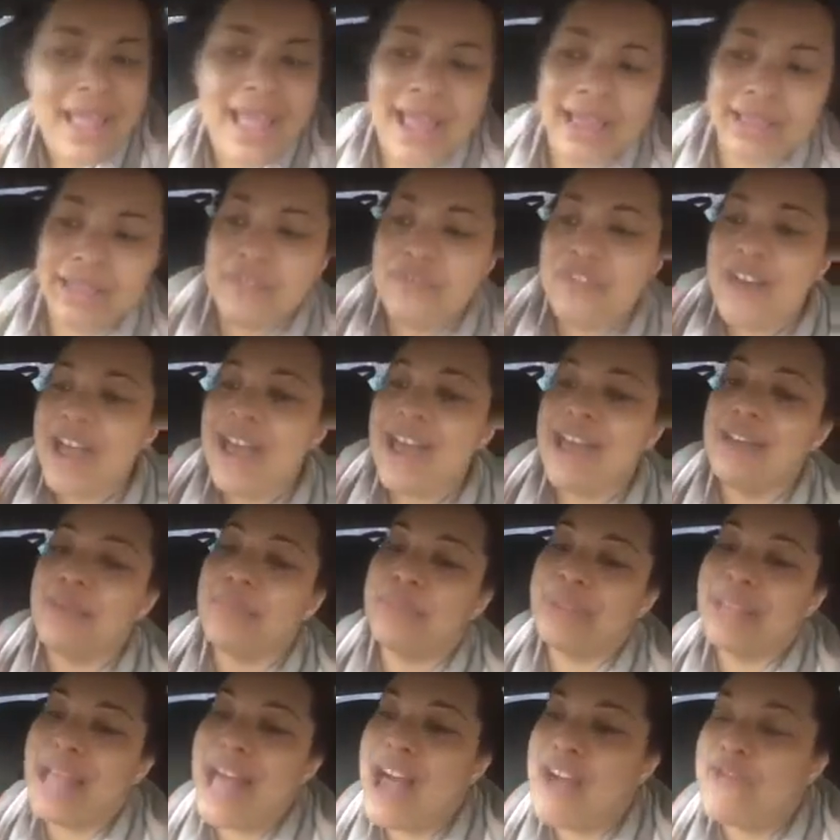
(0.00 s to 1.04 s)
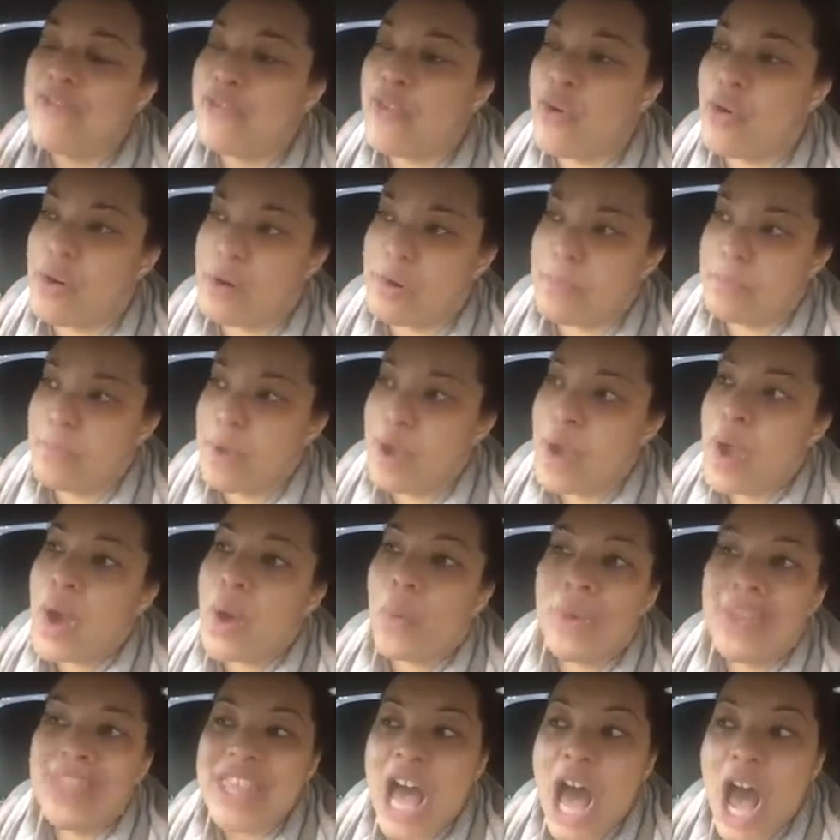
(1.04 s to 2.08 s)
And if I had a platform
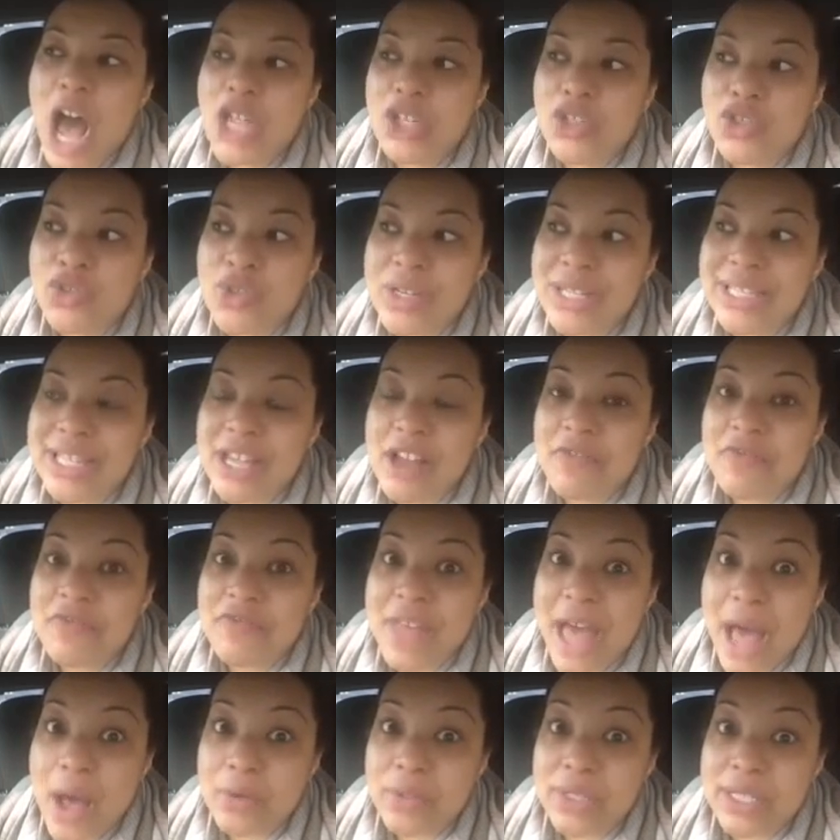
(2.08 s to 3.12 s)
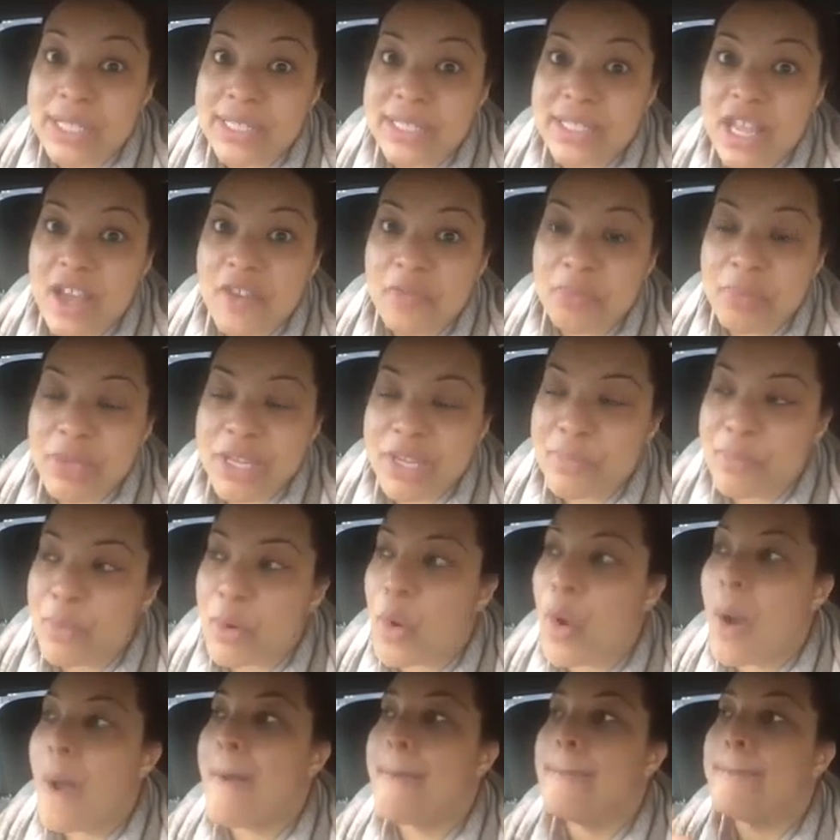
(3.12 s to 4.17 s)
with hundreds of thousands of
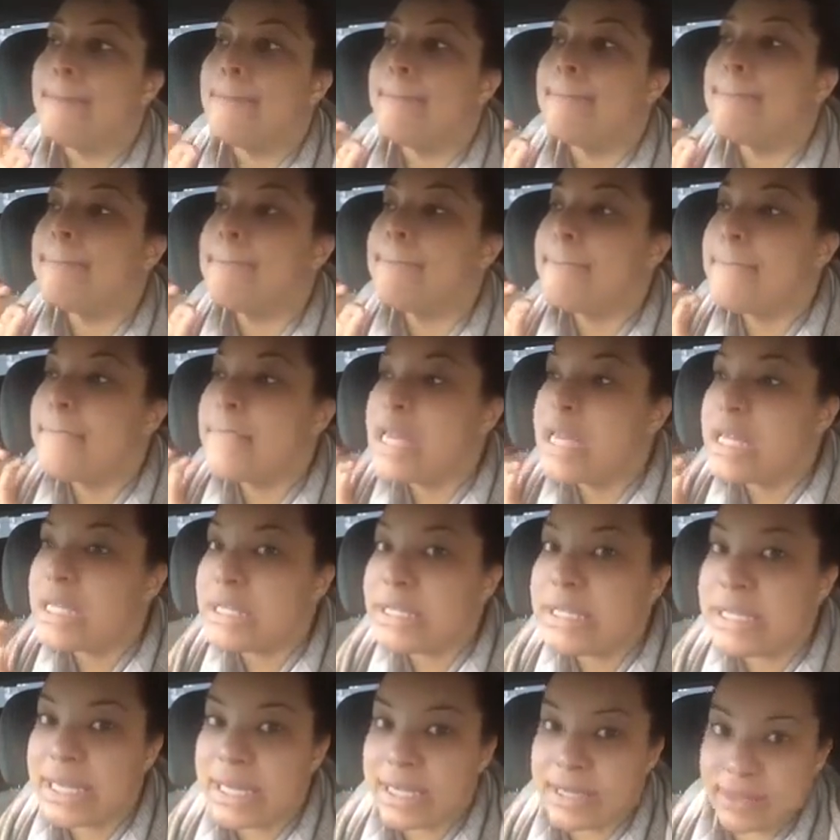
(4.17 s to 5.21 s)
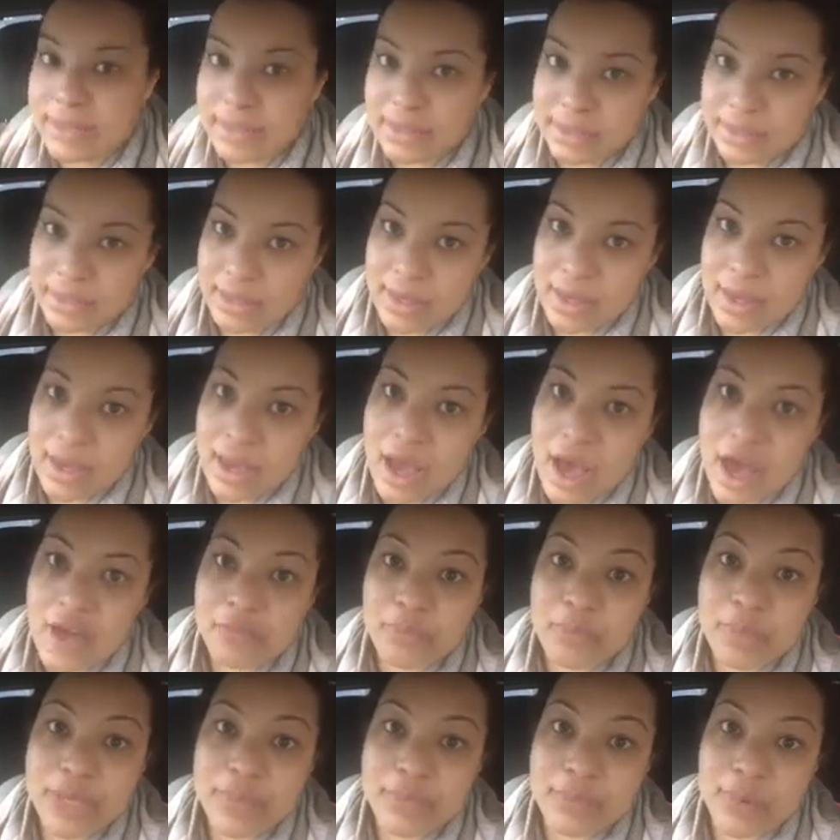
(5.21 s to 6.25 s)
people, millions of
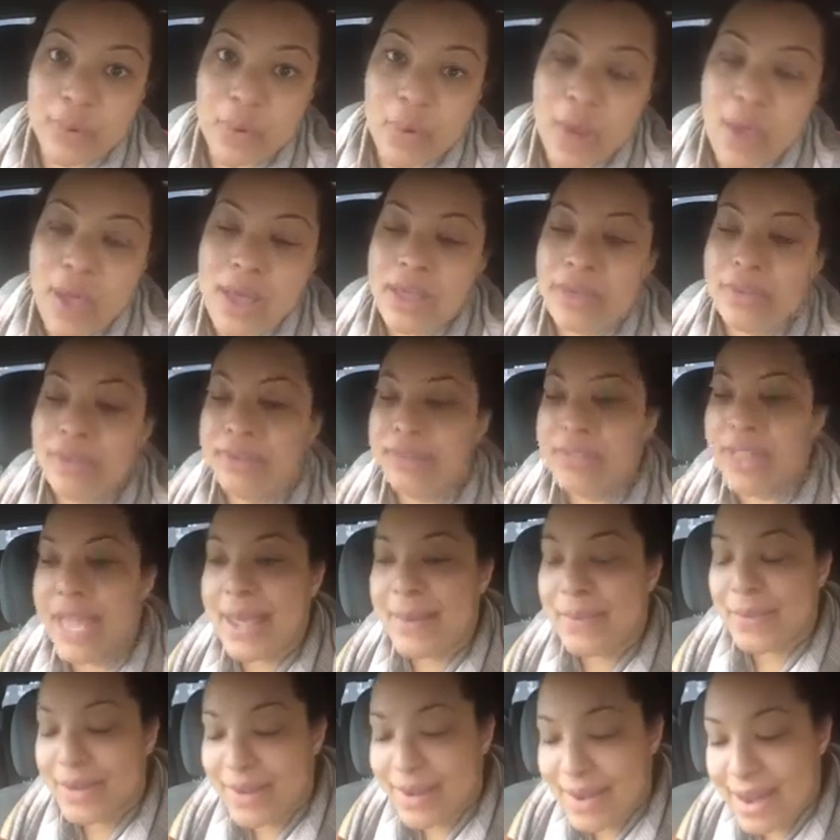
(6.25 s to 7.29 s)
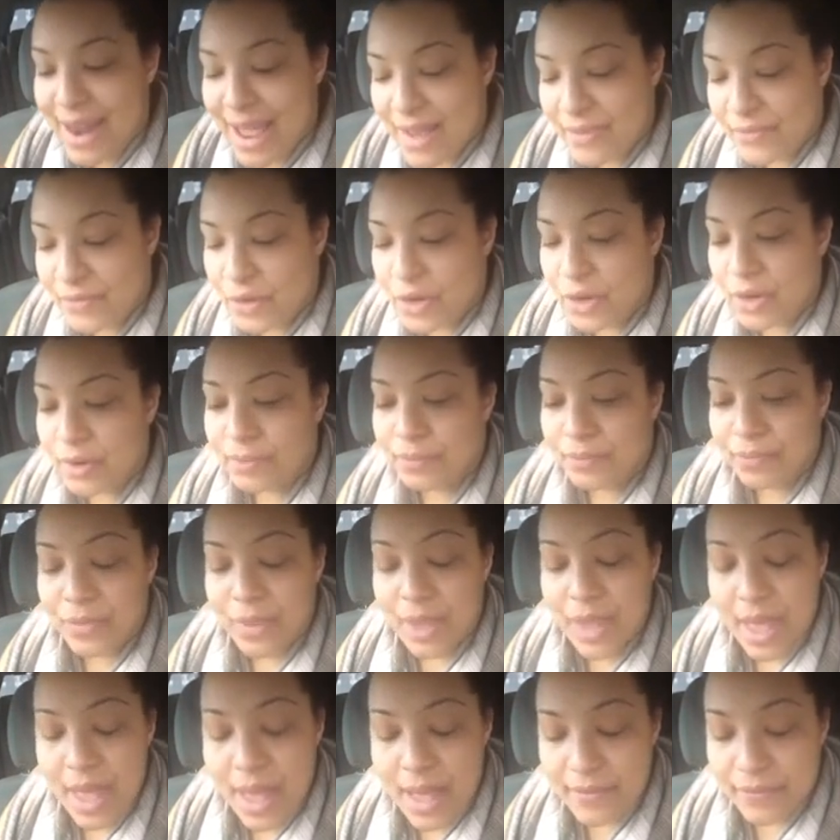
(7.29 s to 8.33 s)
people, they would never,
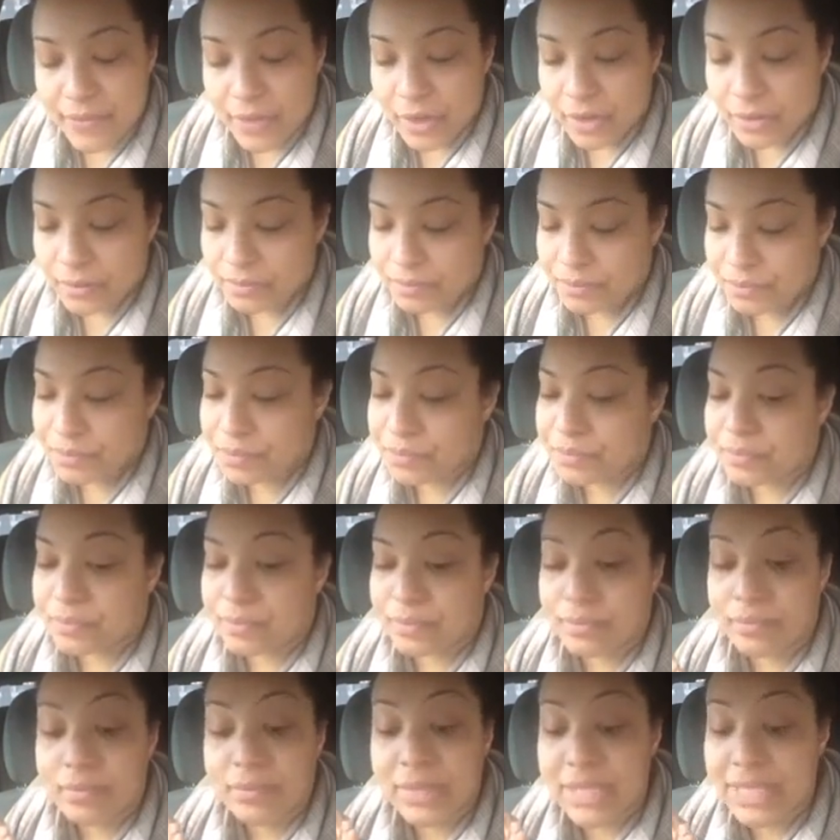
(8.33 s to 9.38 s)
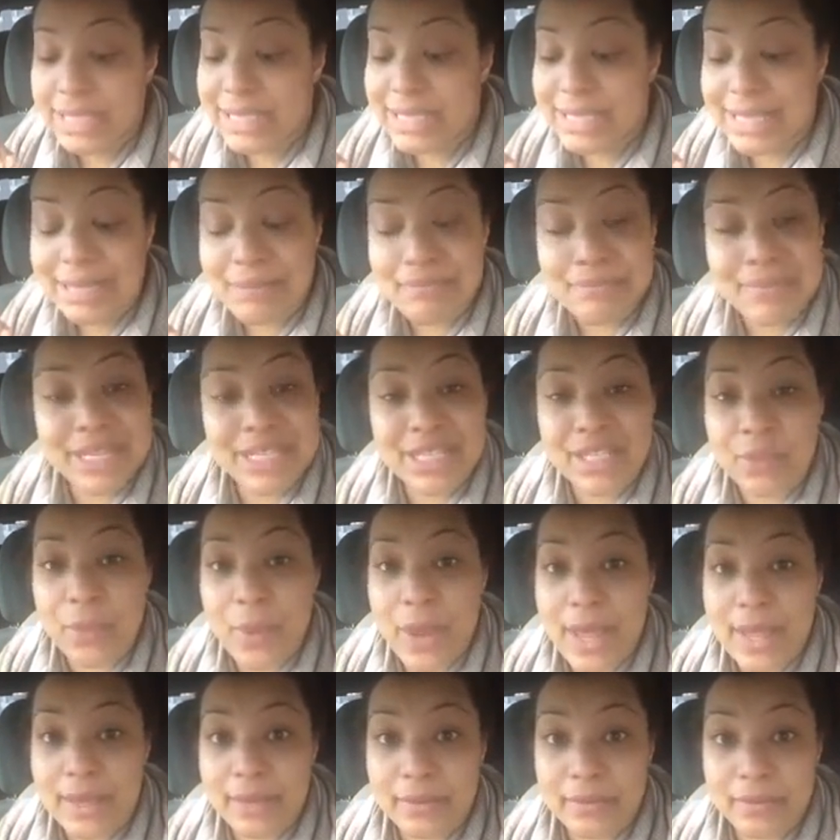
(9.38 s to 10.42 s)
ever see me
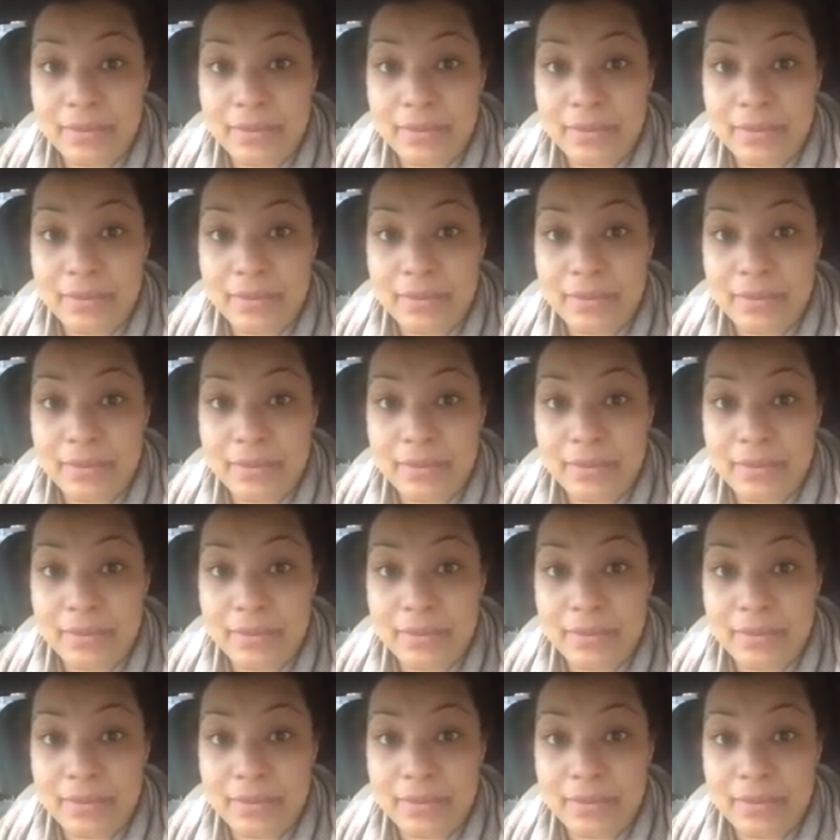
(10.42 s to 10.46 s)
sweat.